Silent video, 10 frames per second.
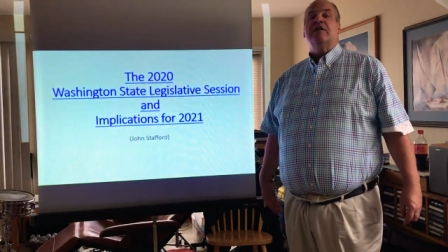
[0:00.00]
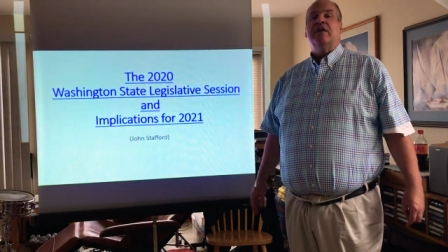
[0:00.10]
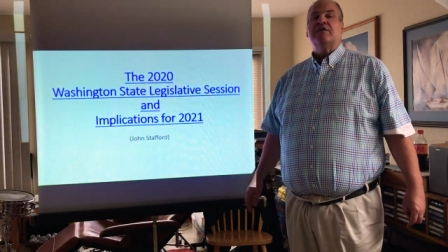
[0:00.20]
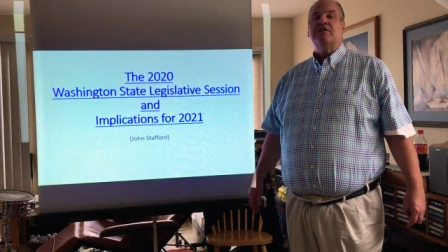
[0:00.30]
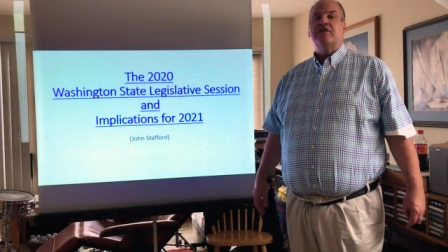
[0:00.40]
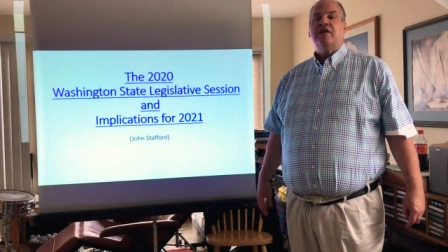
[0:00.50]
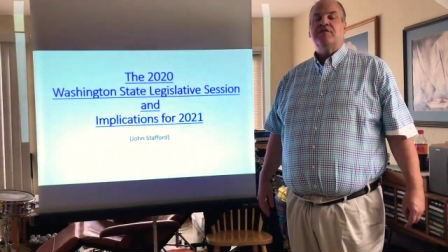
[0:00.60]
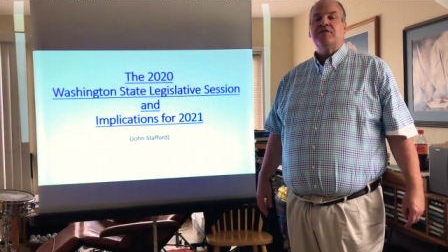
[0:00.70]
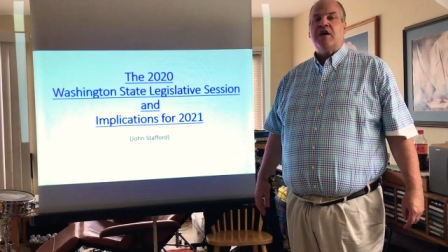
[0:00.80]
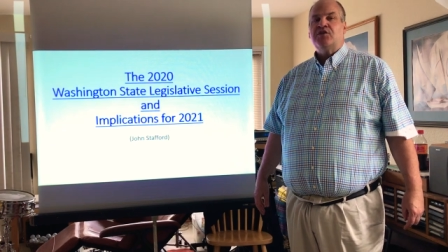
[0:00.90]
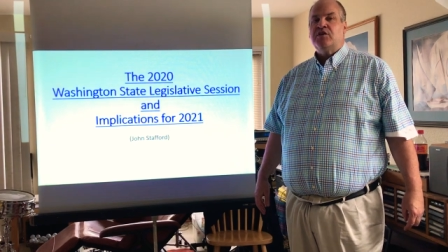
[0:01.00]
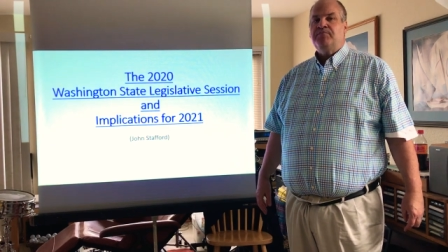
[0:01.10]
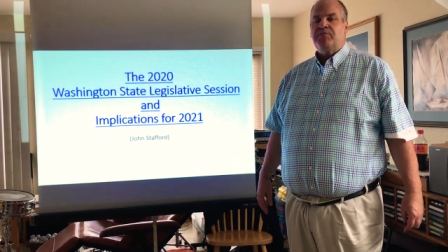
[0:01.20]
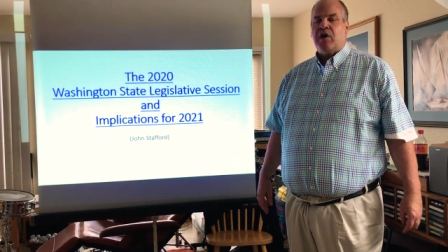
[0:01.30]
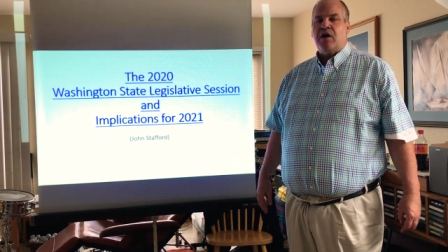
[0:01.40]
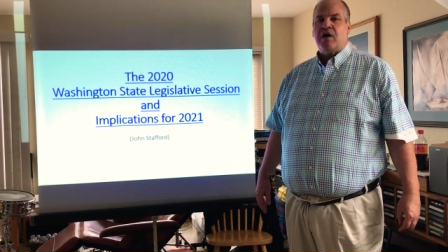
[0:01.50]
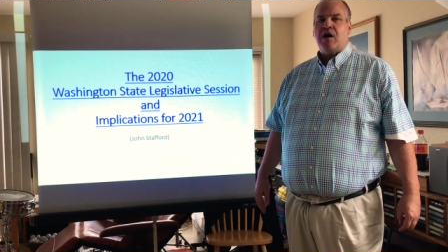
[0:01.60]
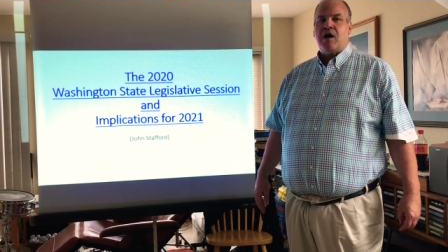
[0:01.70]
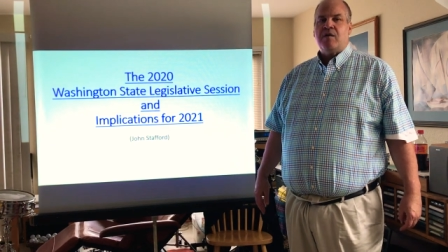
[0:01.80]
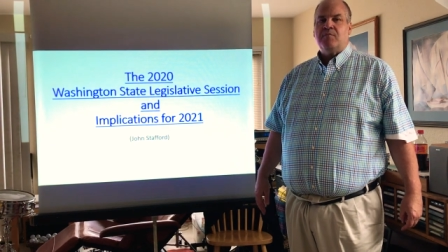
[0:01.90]
Legislative Session.
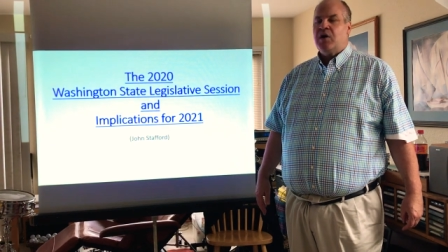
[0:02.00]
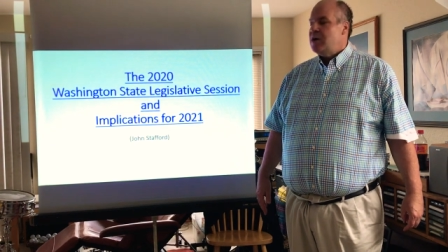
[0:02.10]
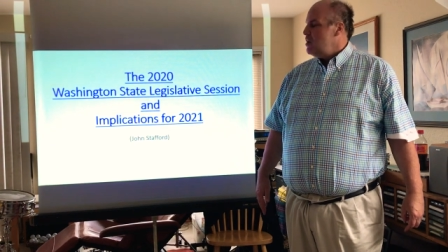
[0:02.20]
I'm